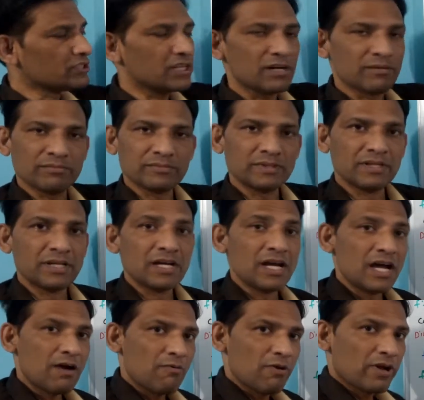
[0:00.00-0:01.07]
theorem.
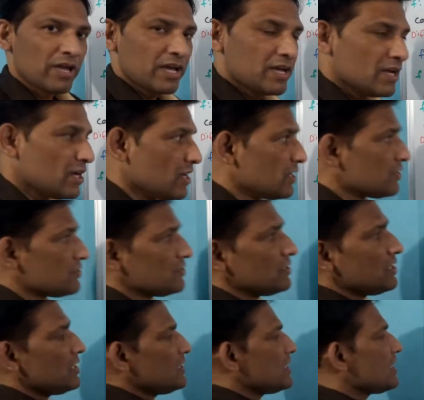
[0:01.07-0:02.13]
Okay.
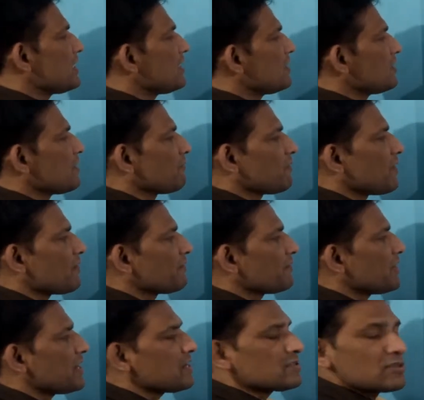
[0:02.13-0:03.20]
See here, f of
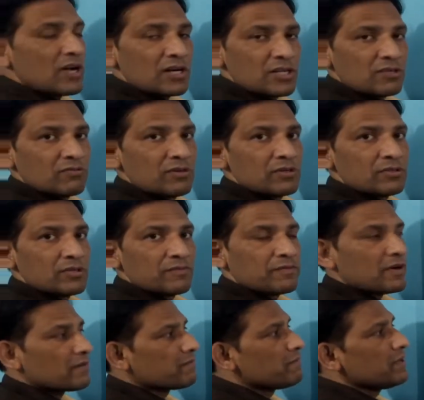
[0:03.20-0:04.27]
A is not equal to f
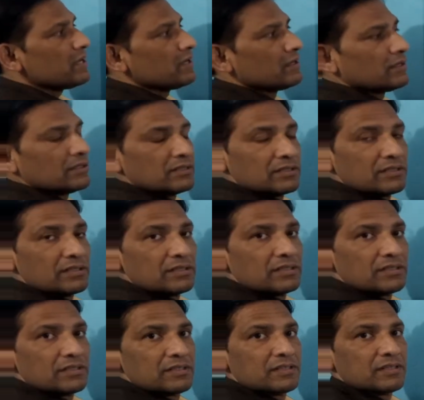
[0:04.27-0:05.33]
of B.
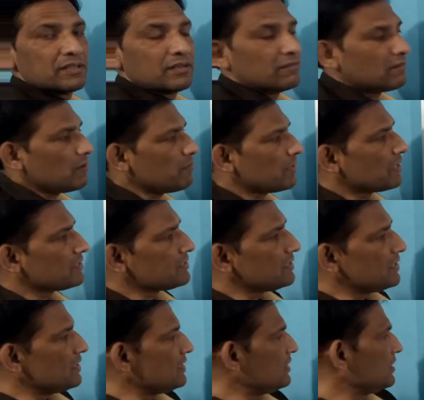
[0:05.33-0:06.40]
Why? Because
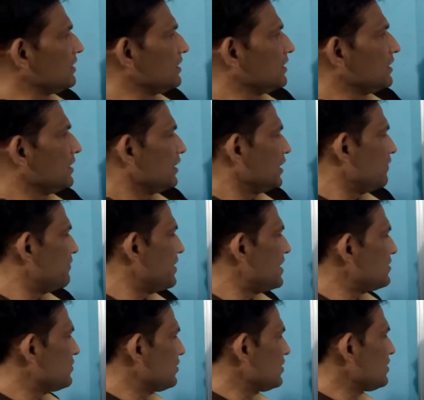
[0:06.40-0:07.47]
see, f
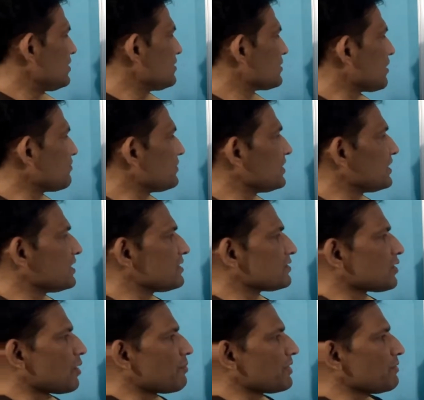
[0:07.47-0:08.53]
dash c something is
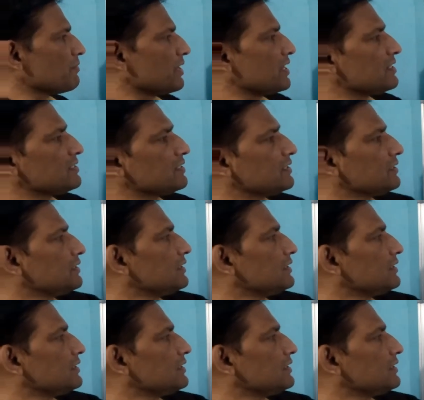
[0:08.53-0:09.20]
coming means,